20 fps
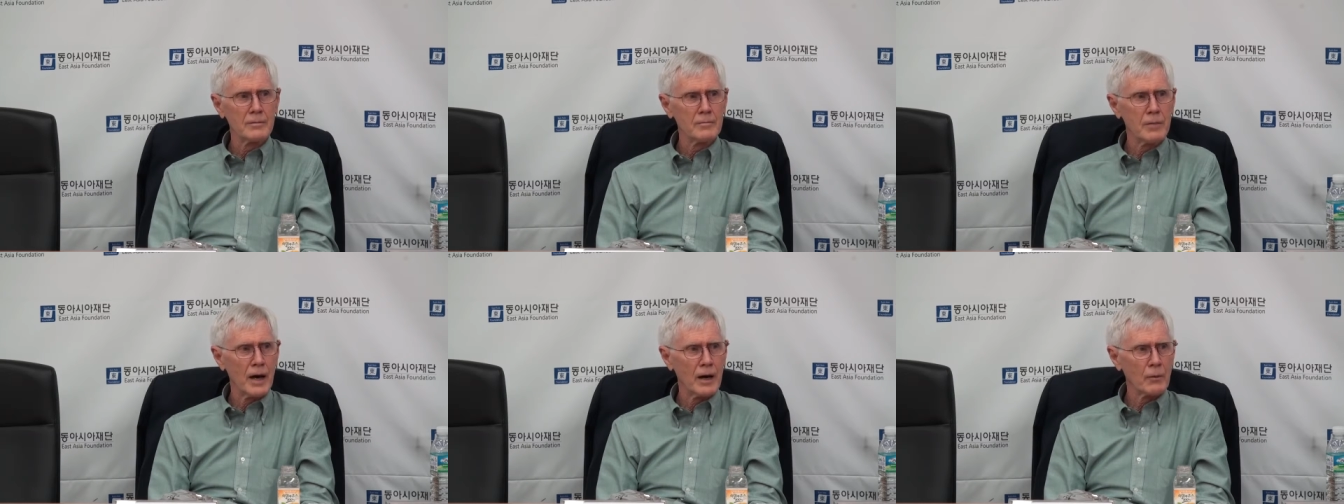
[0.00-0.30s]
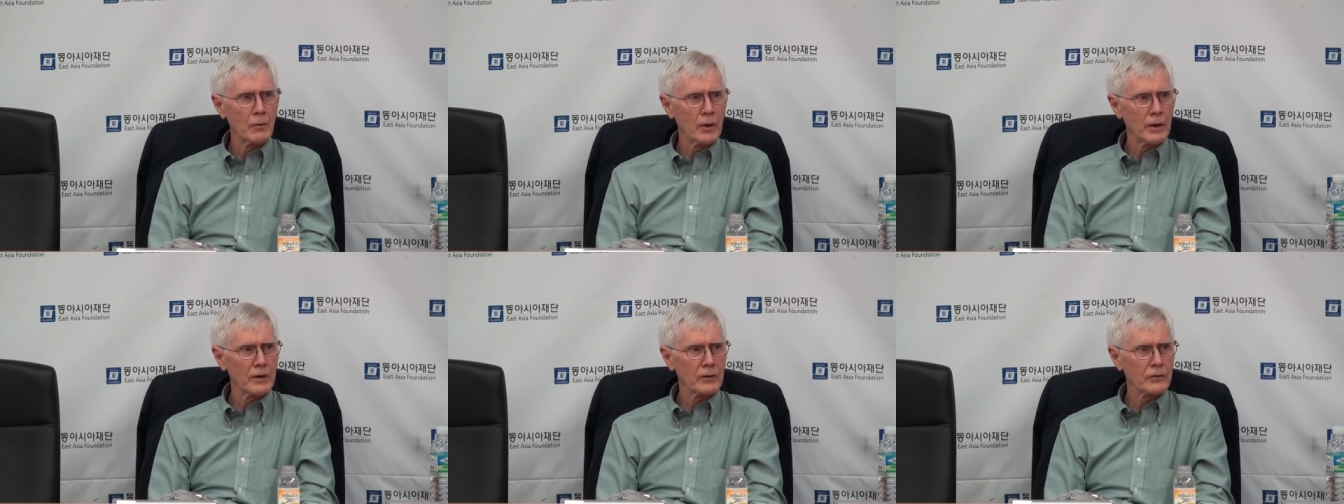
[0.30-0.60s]
by
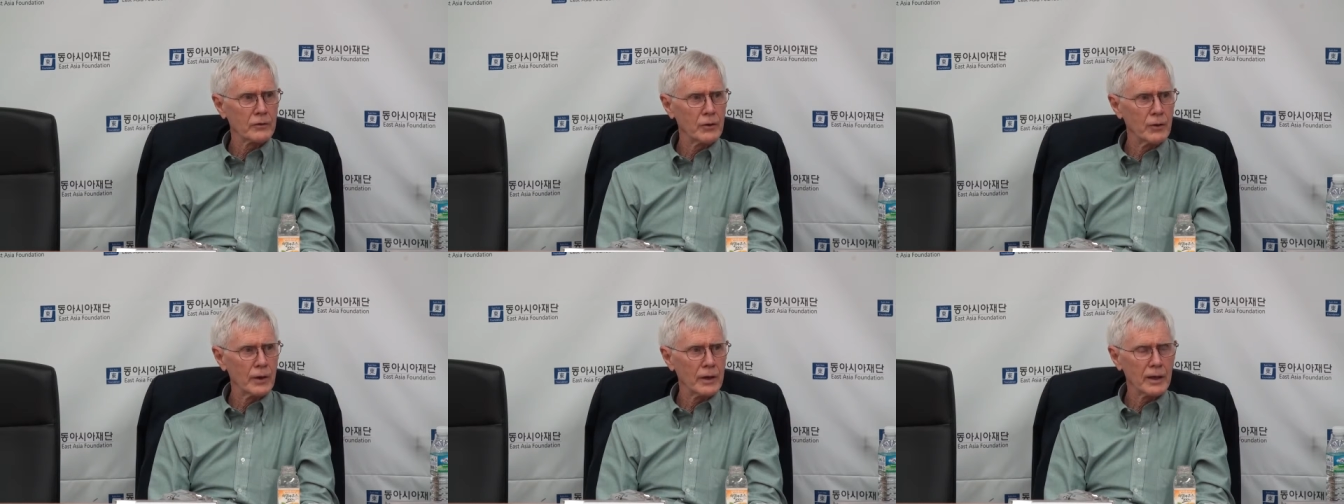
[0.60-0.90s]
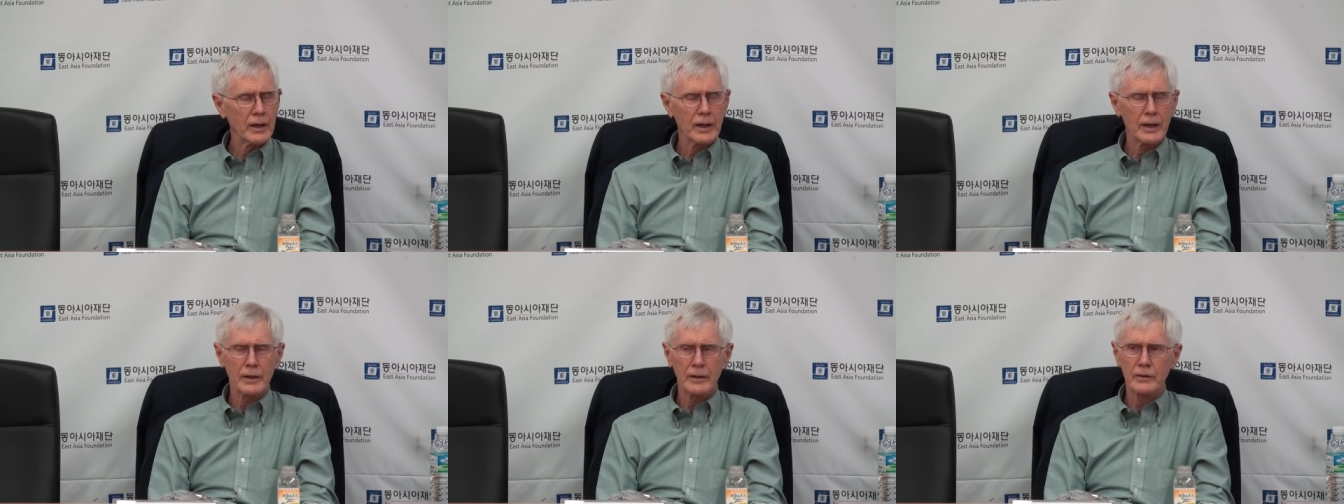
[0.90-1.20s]
what is
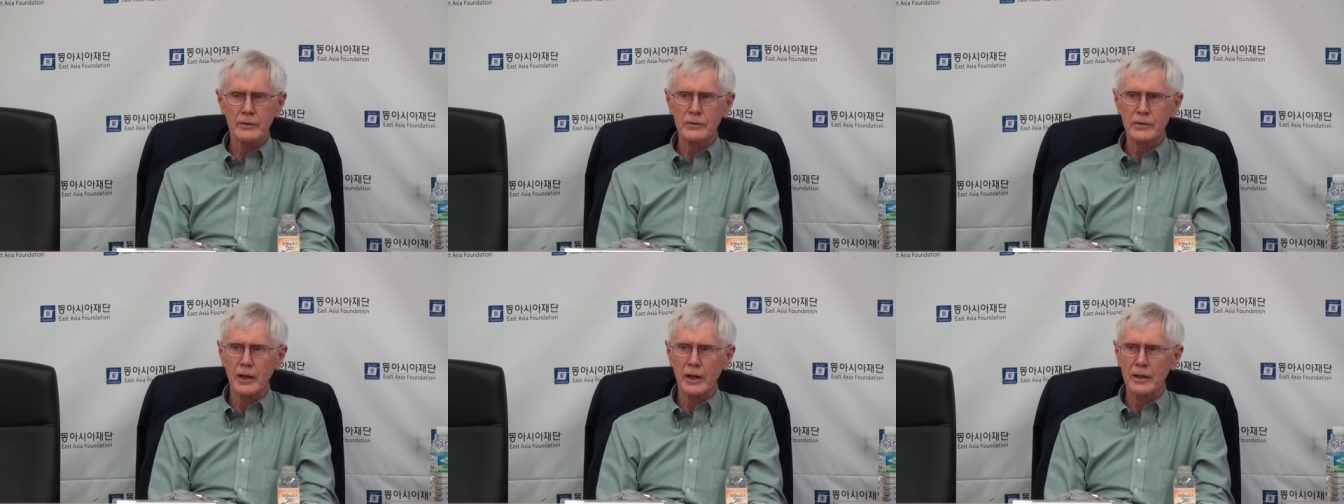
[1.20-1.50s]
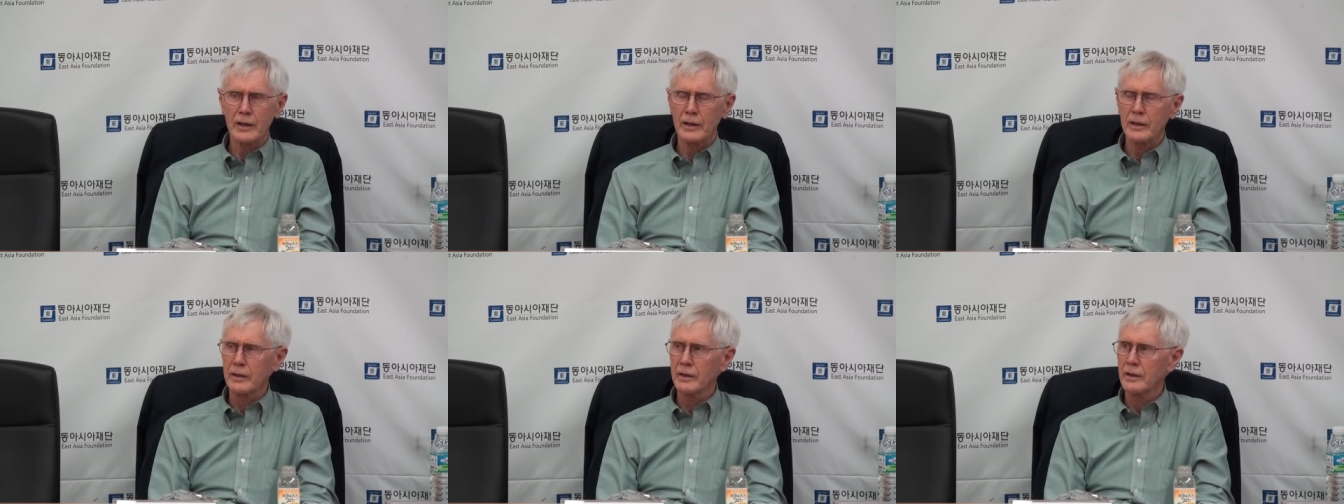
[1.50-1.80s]
going on in
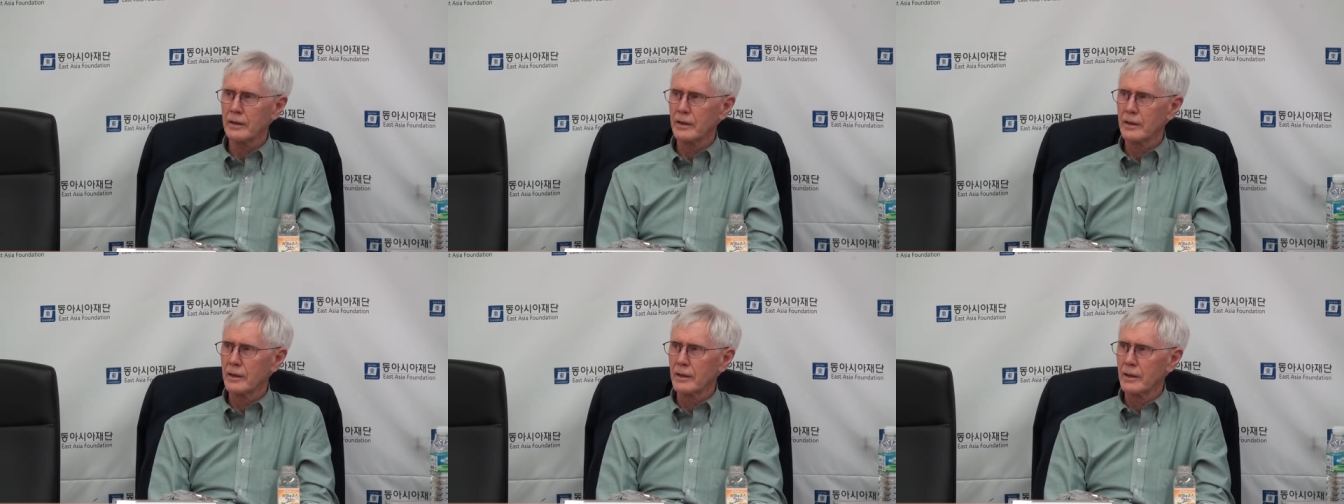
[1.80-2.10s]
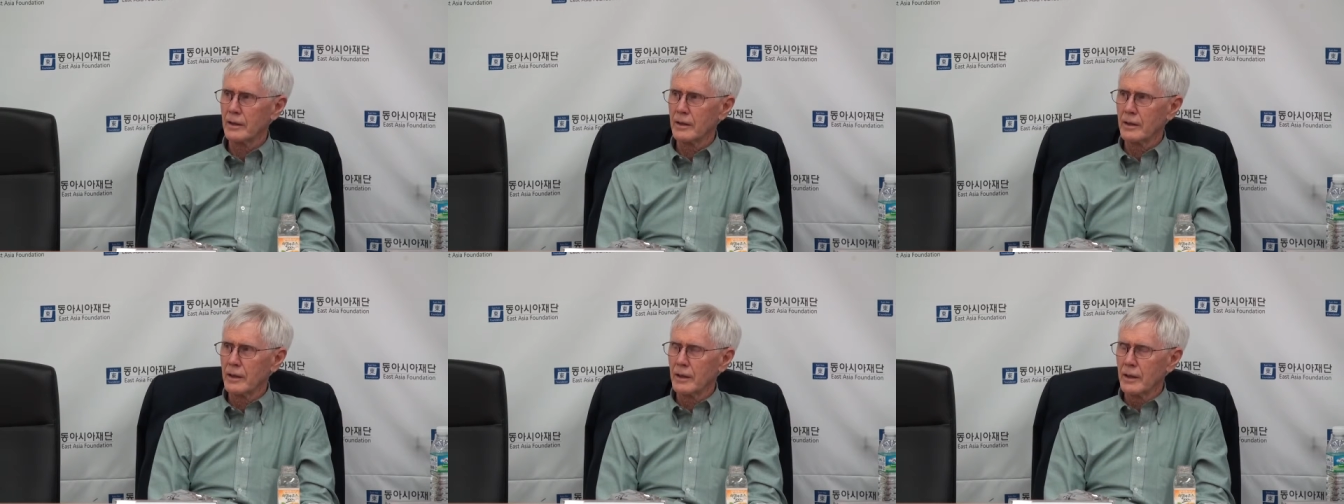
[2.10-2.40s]
China.
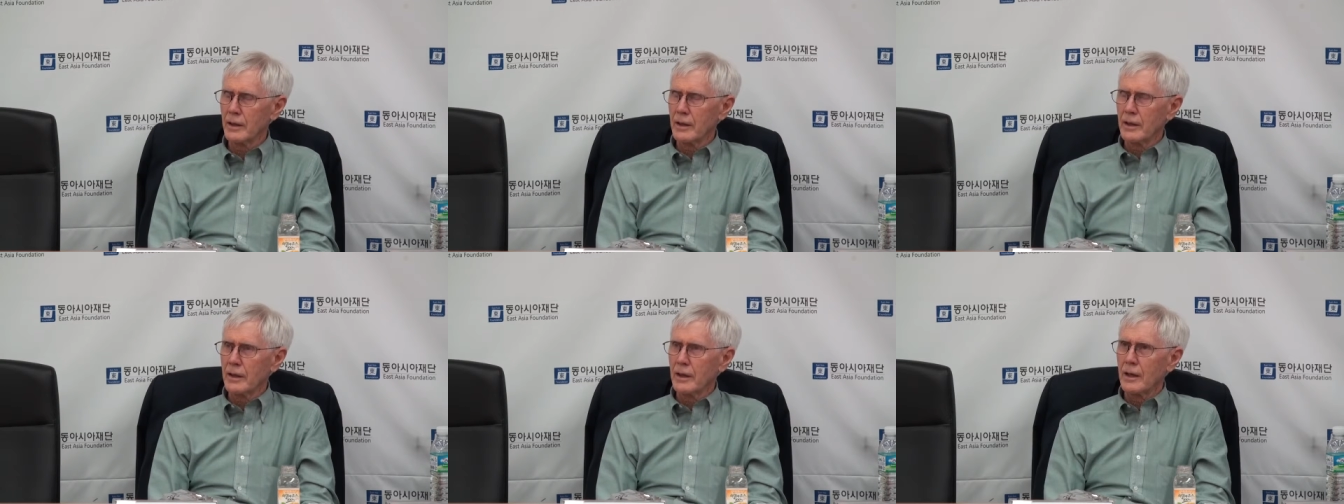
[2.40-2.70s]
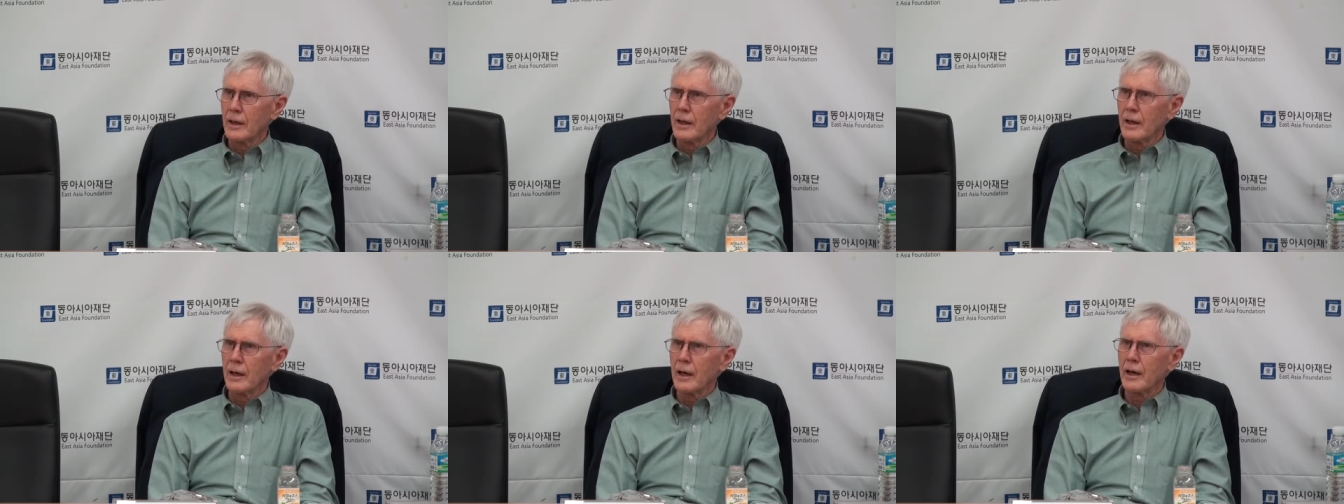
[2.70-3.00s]

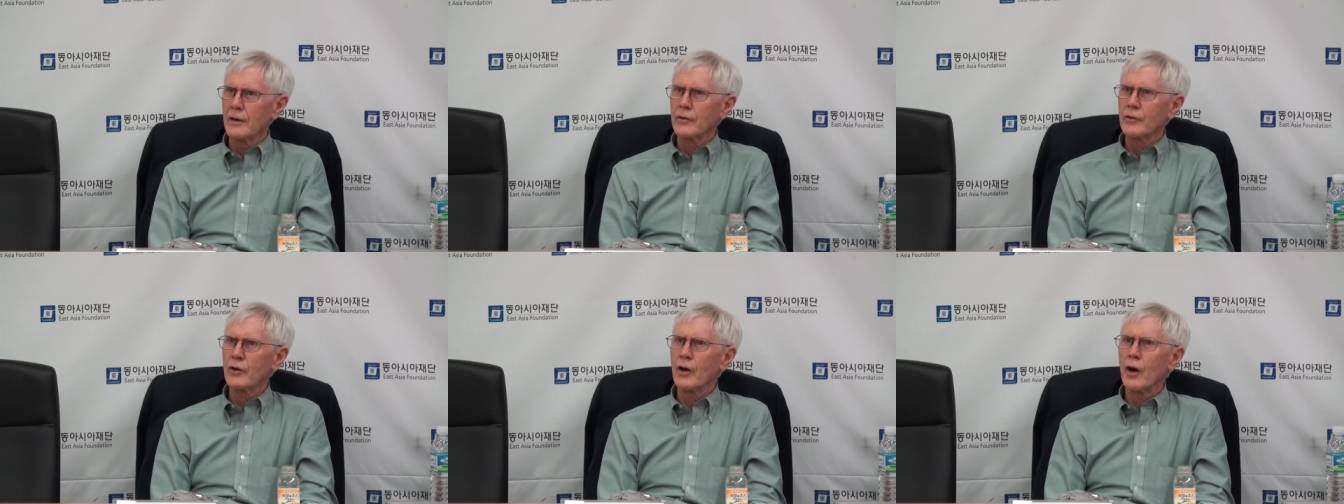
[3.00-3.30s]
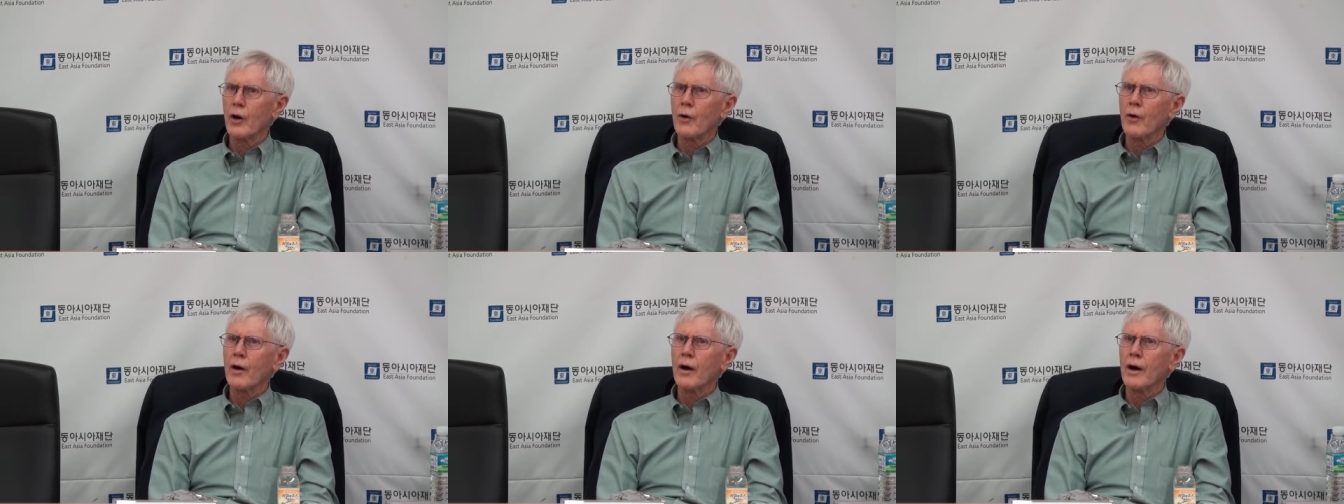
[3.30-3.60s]
And
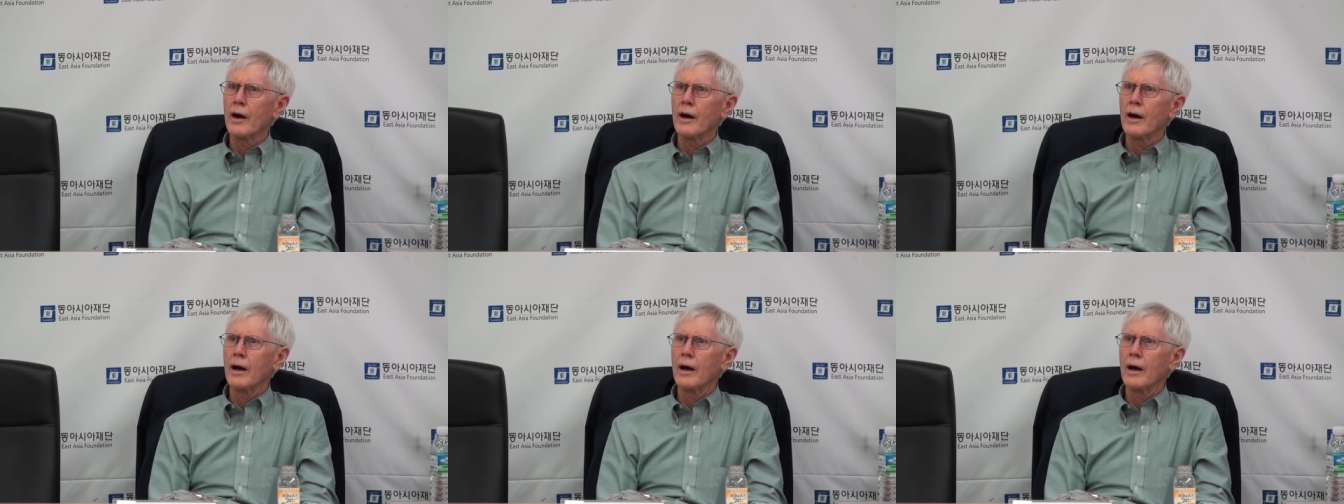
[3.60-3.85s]
so